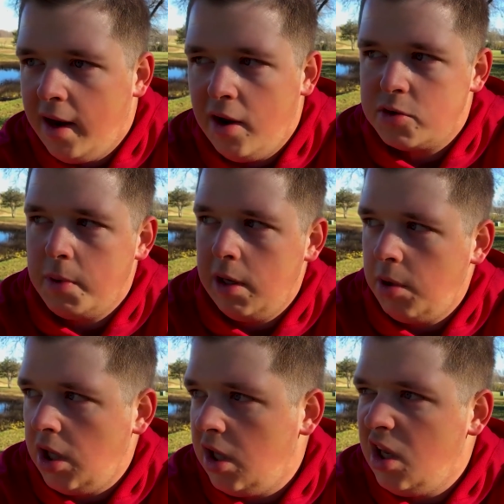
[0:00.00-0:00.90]
and I was
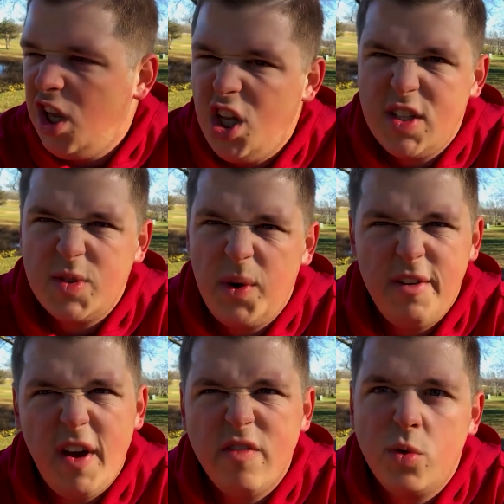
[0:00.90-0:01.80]
maybe
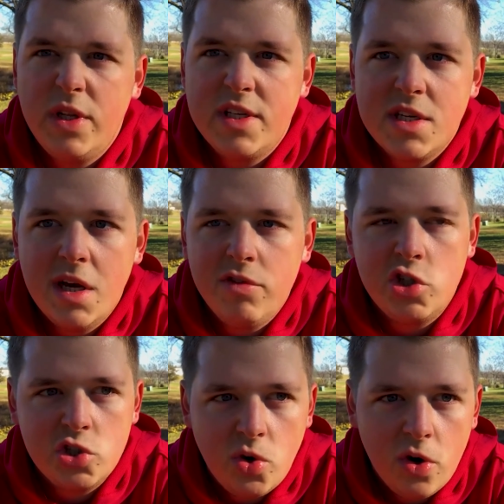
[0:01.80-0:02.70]
25,
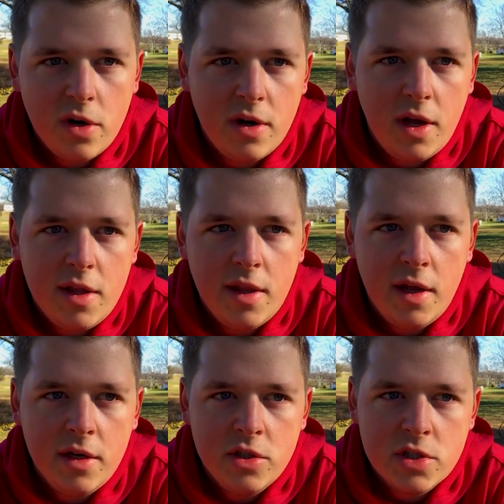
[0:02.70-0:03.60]
27 short, and
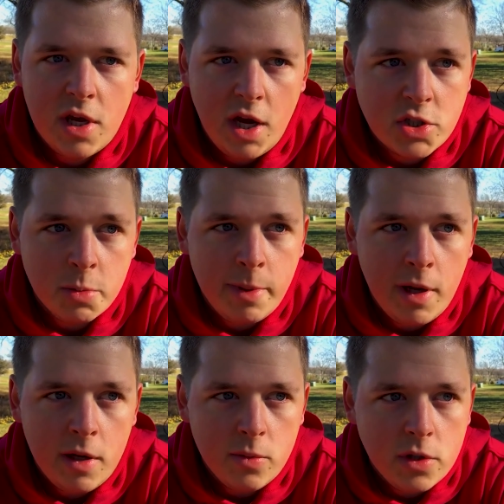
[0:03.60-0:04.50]
then just cashed the
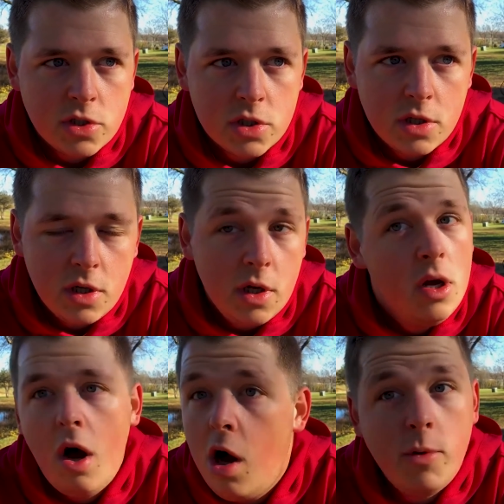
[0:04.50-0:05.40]
putt, which
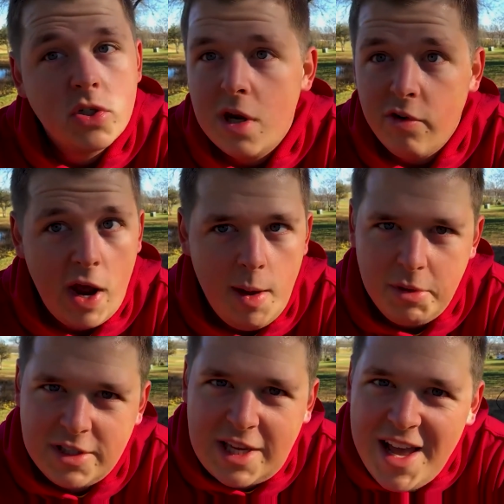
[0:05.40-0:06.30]
almost never
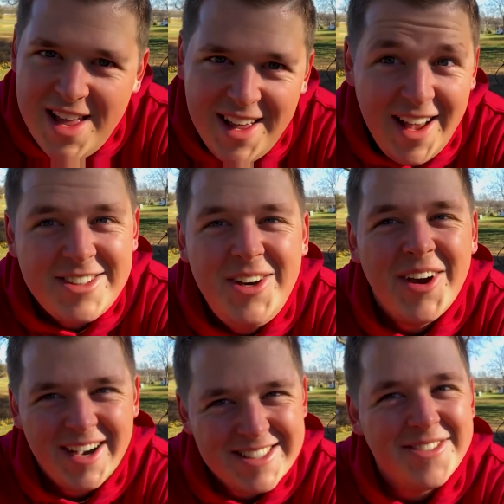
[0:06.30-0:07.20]
happens. As
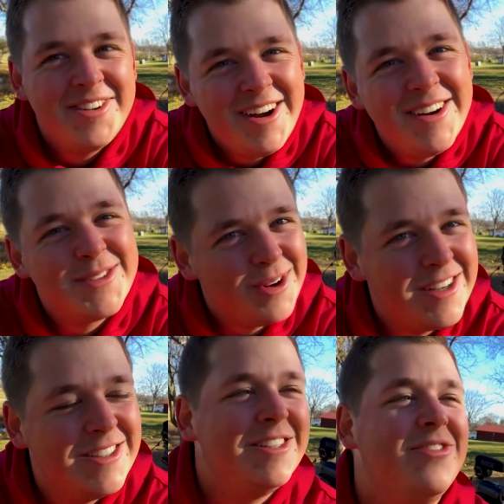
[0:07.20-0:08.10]
you guys have noticed
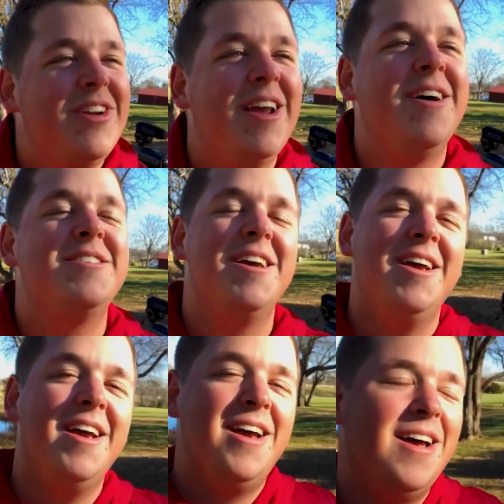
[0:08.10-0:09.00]
watching these videos,
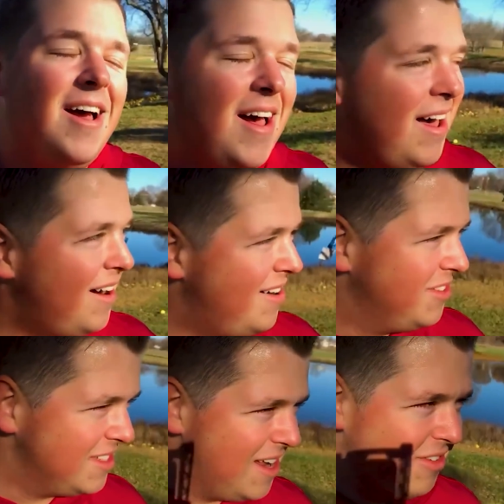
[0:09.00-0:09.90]
that
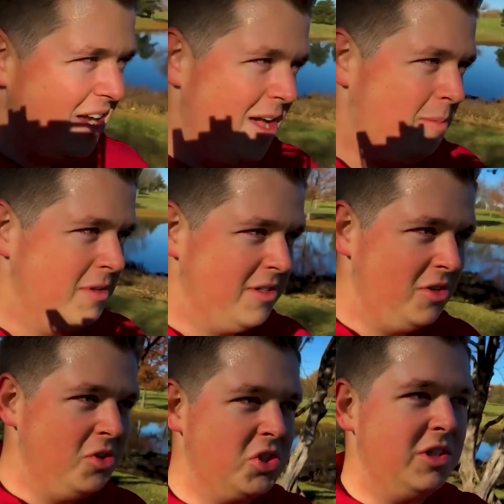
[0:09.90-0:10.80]
almost never happens.
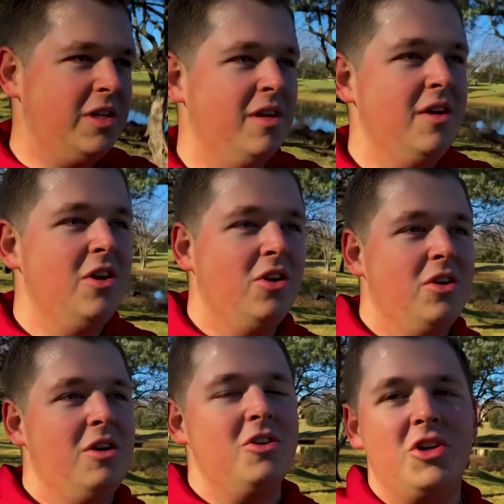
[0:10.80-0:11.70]
Well, usually
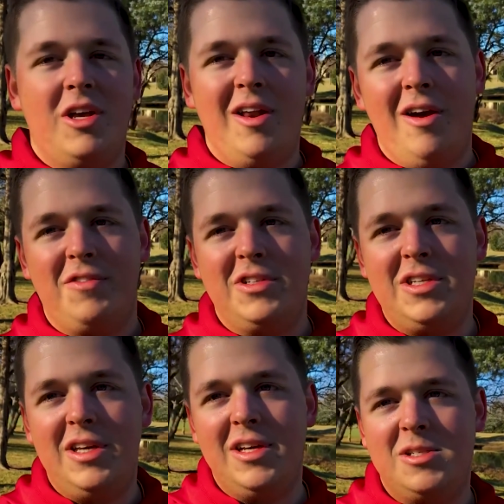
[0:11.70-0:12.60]
getting off the
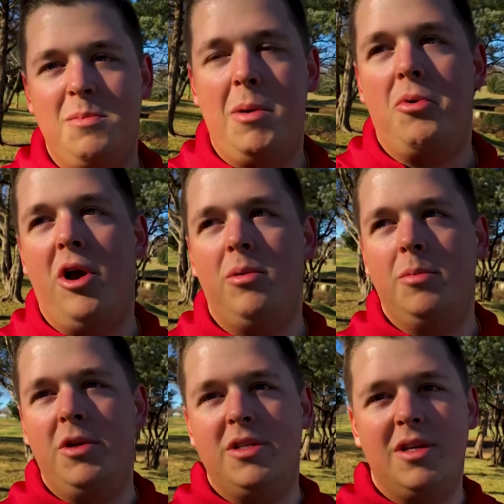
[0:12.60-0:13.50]
tee isn't my
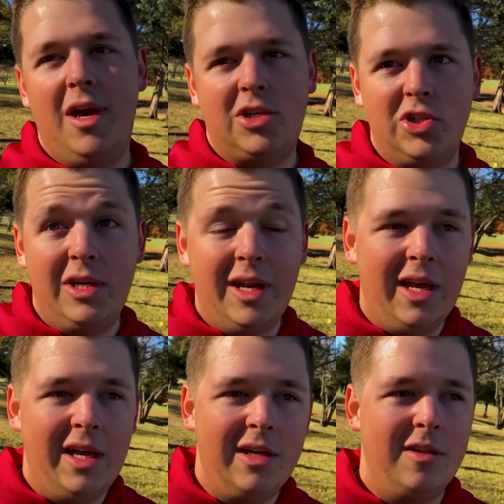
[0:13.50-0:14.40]
problem. It's actually
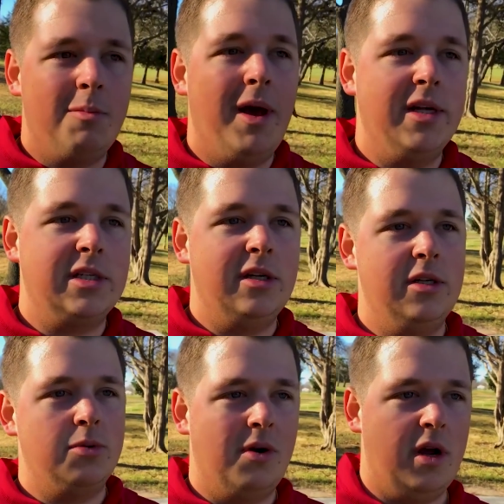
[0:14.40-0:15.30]
getting into the
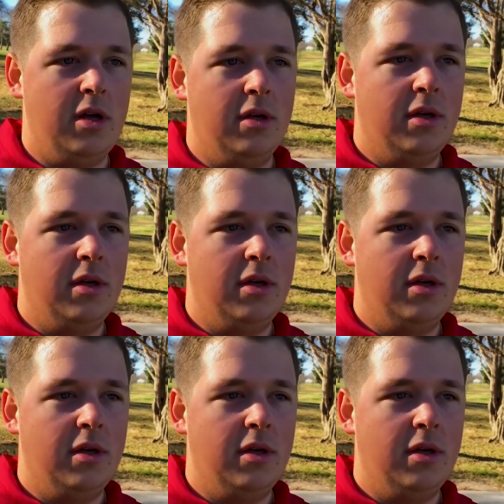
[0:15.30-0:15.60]
basket is where